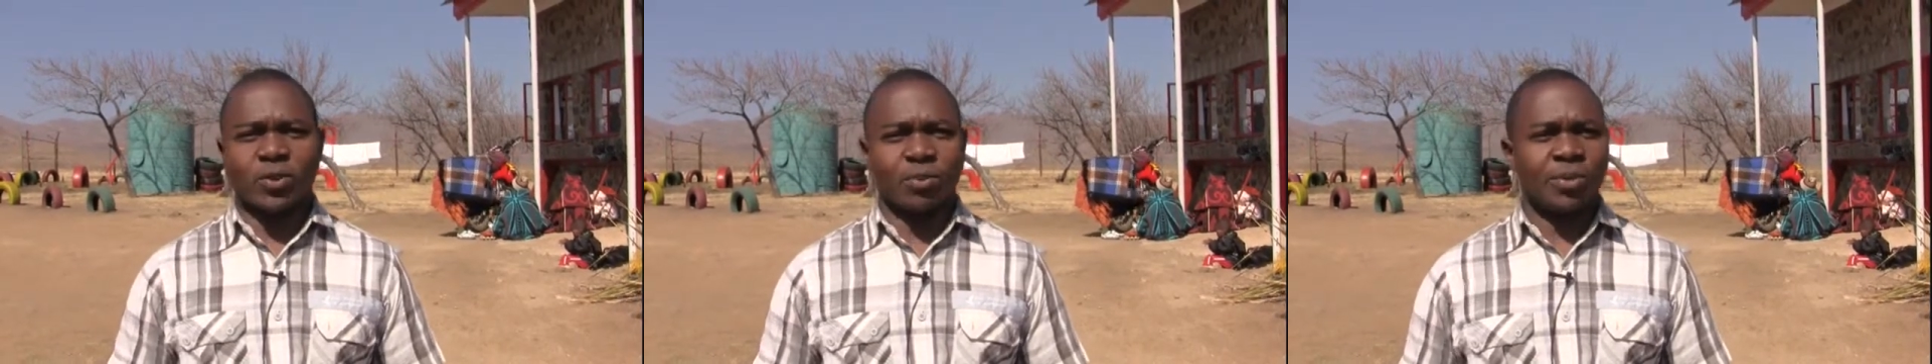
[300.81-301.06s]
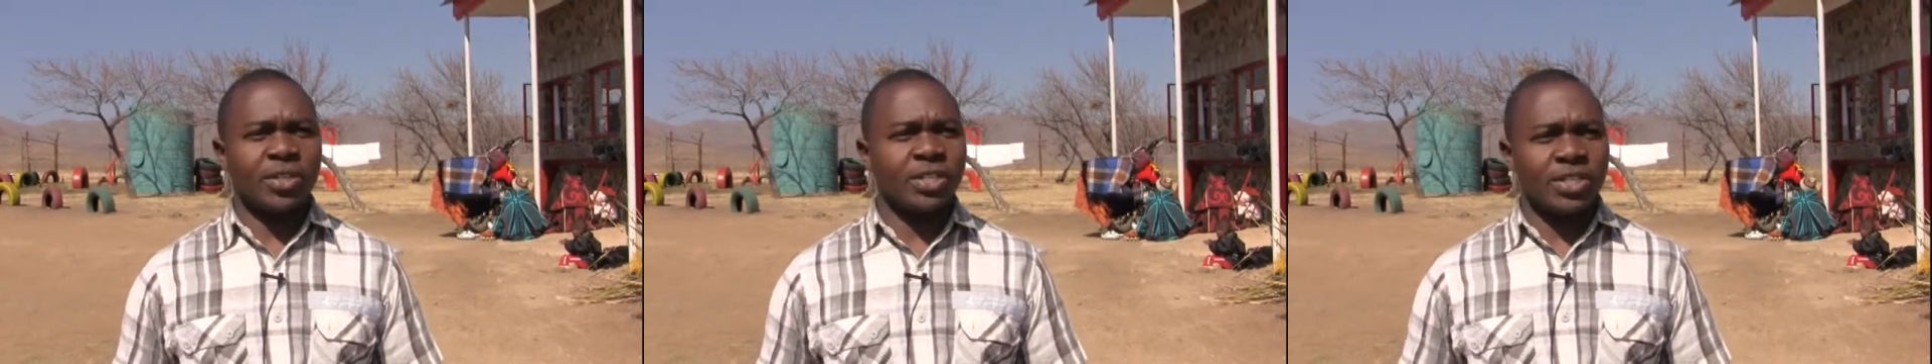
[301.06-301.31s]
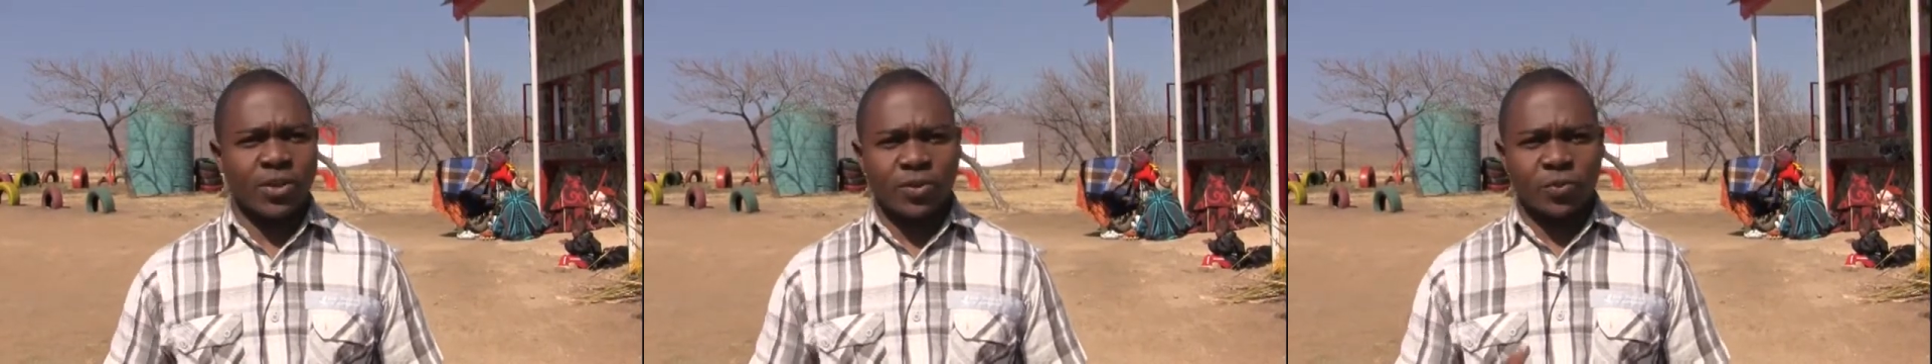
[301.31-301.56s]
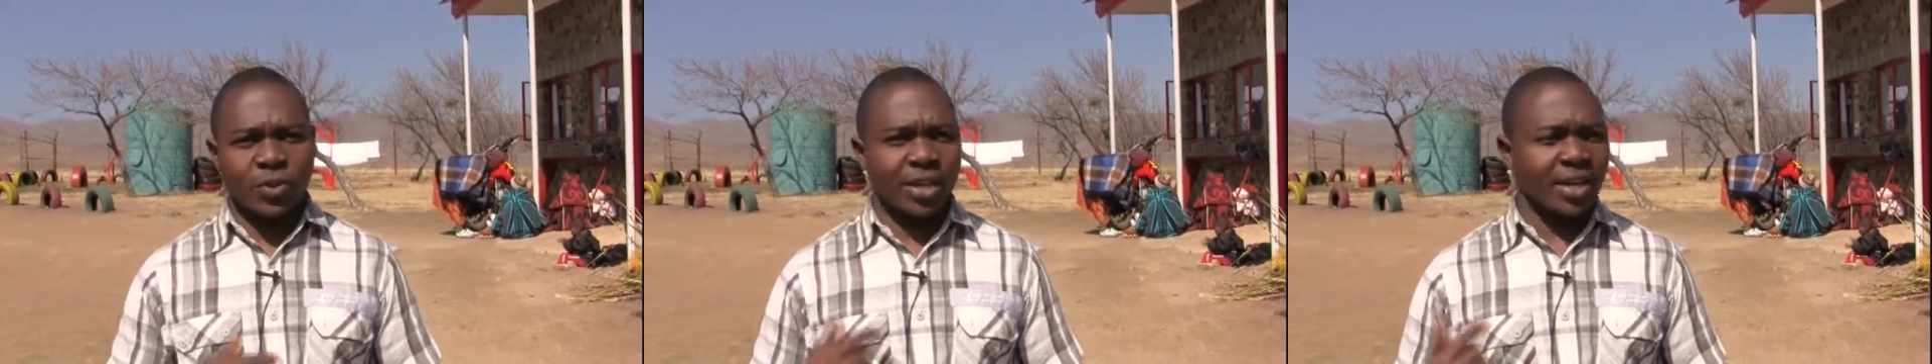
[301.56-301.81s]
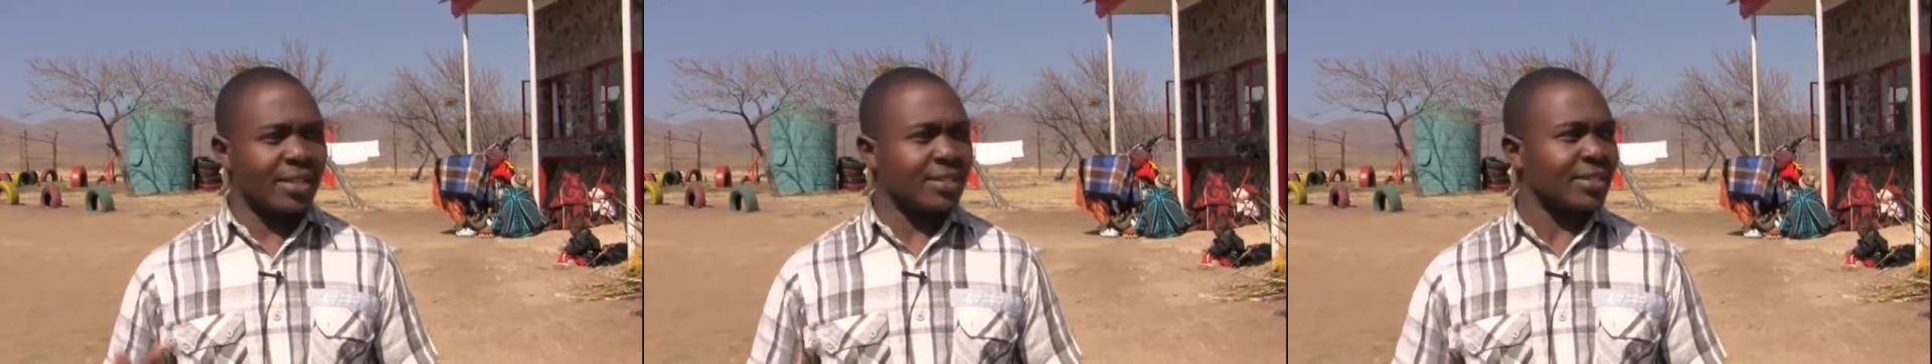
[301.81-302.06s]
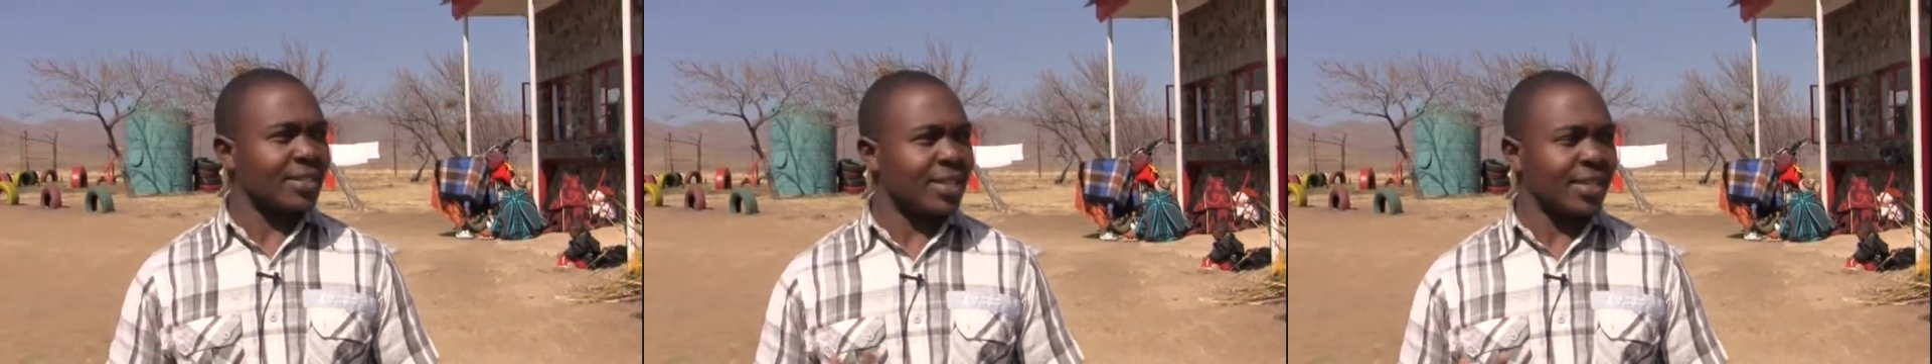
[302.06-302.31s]
community health
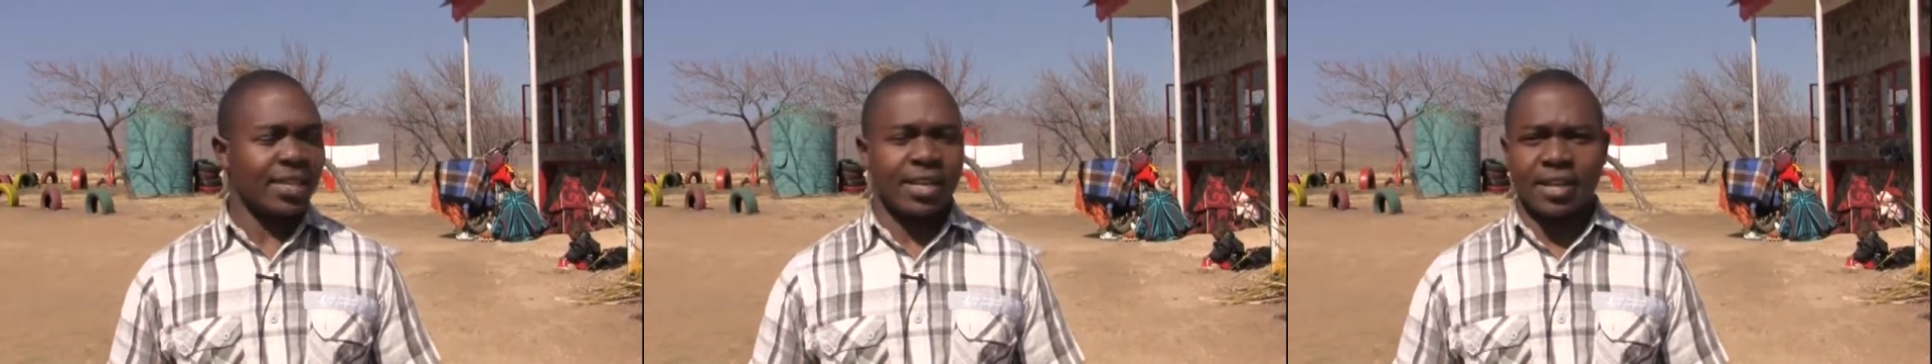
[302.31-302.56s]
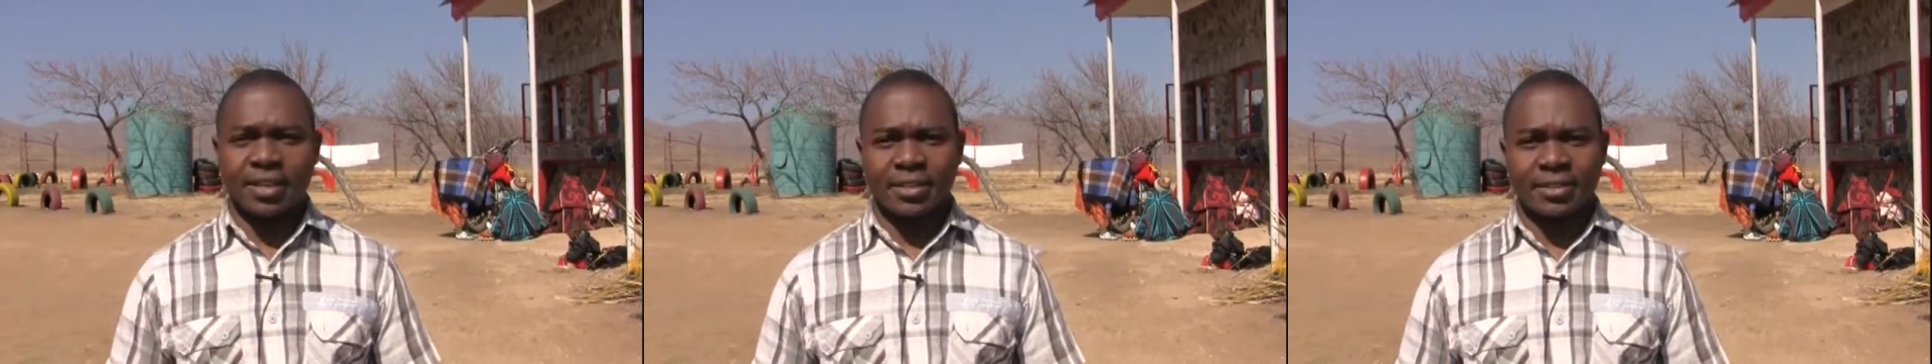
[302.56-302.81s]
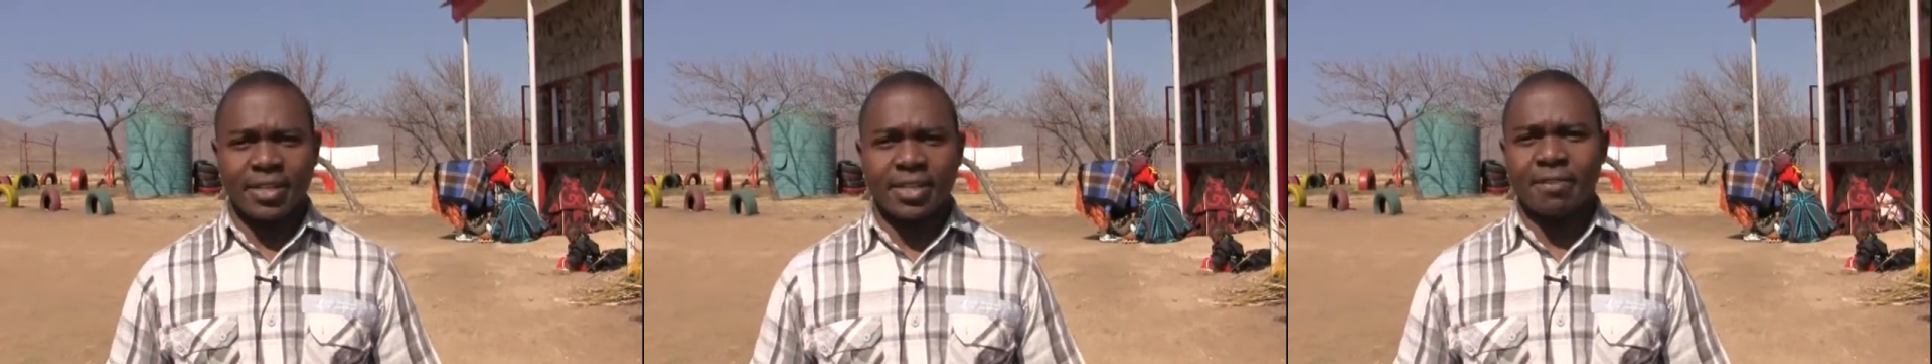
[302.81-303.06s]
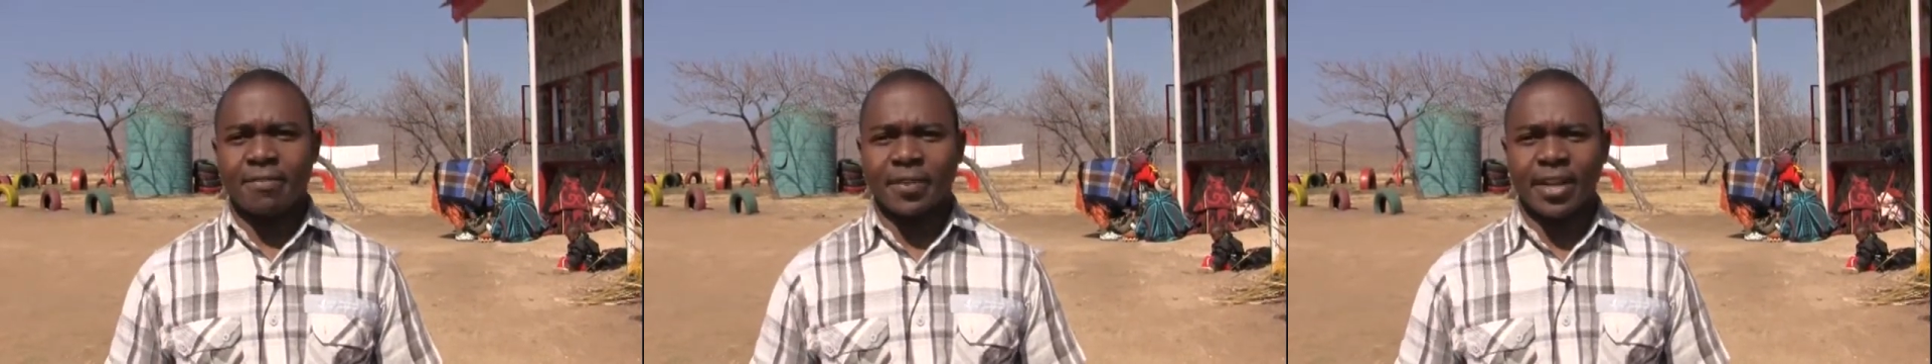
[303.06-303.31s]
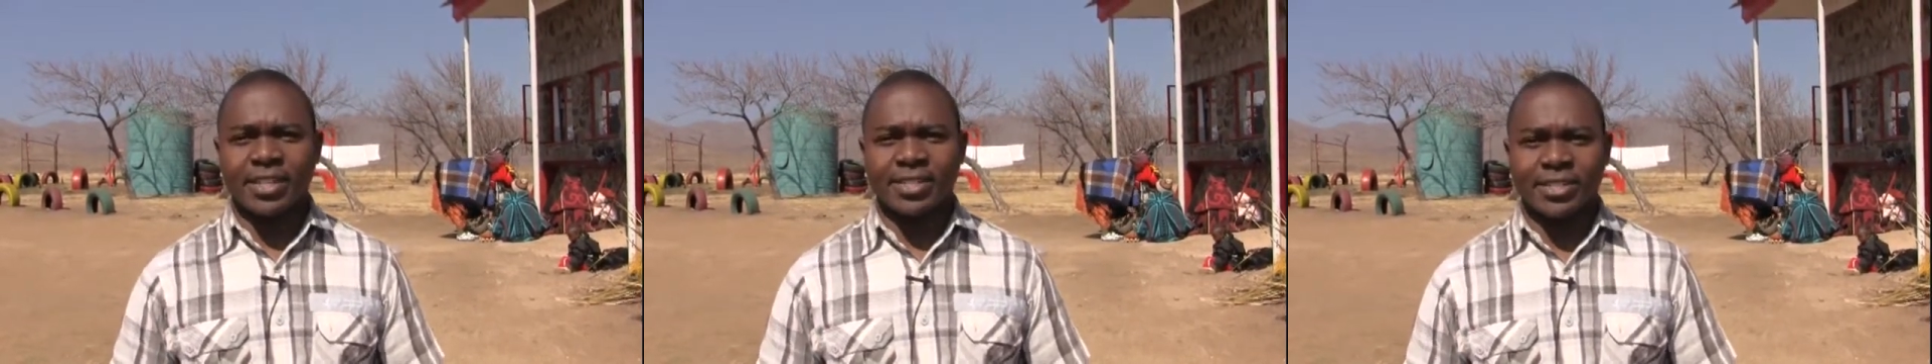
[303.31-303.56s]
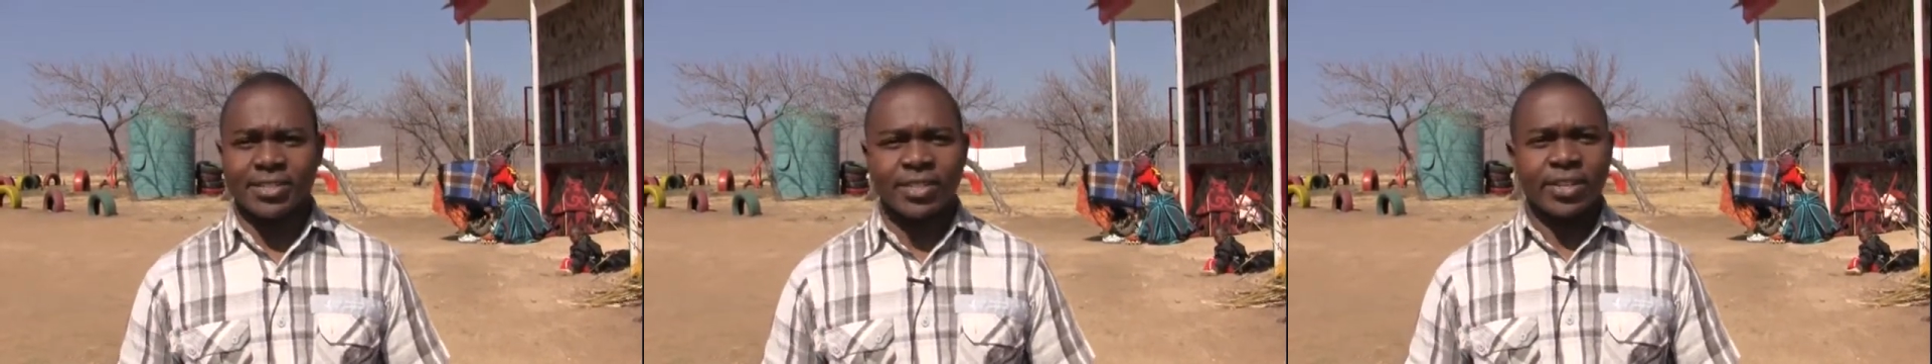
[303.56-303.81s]
workers in the
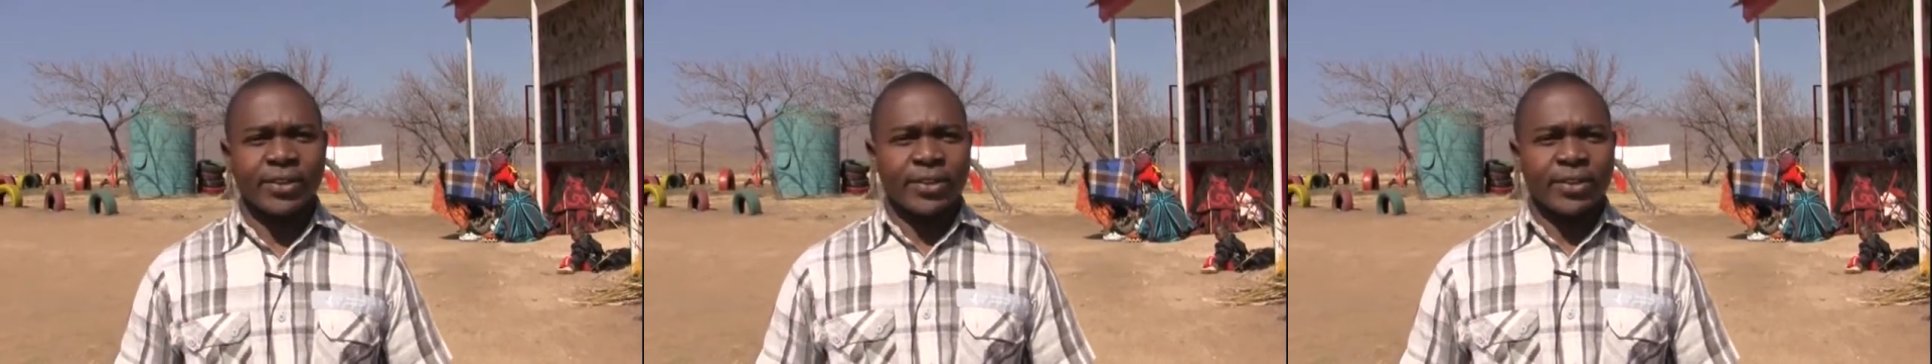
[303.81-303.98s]
villages.